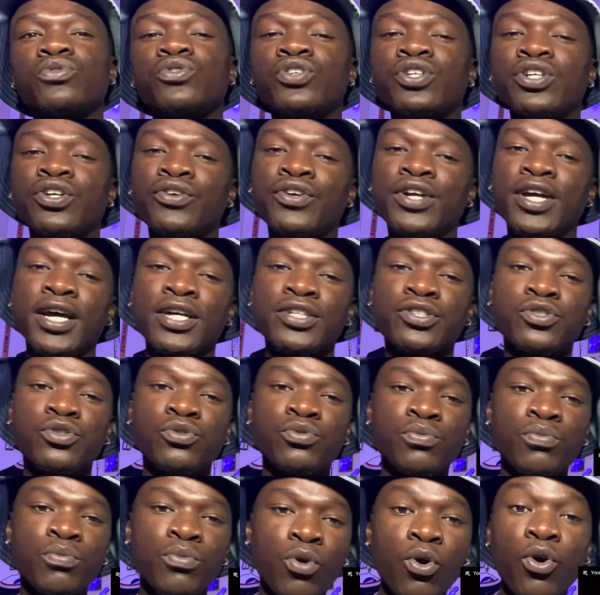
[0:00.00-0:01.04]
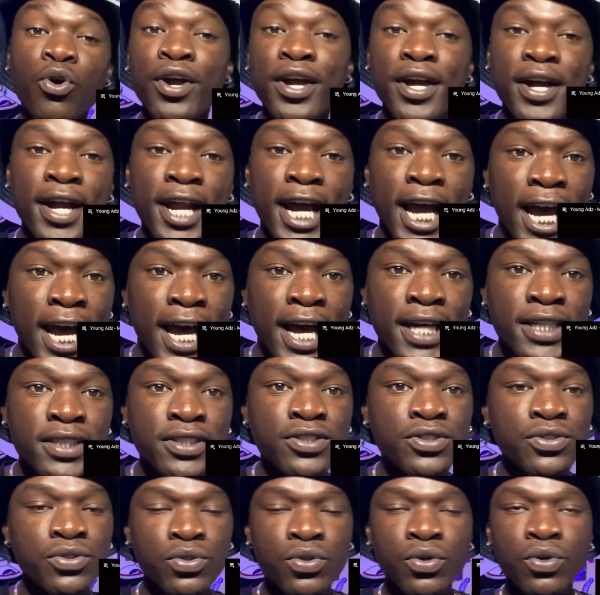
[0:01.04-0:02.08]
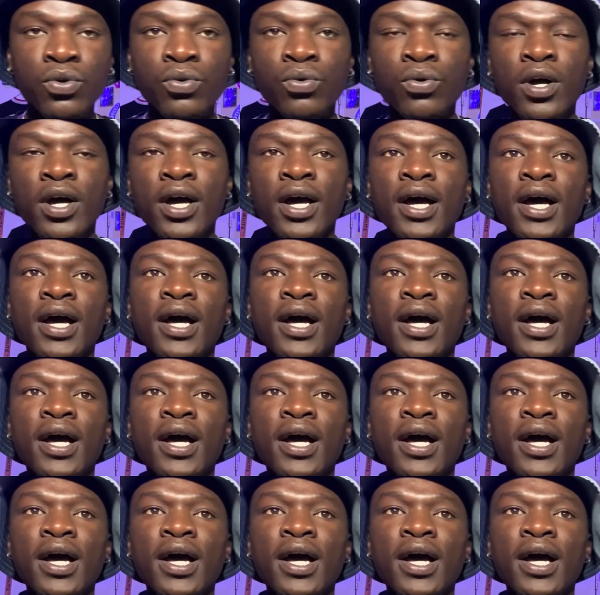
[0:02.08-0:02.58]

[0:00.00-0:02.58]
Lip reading: We're gonna react to more young ads, you know.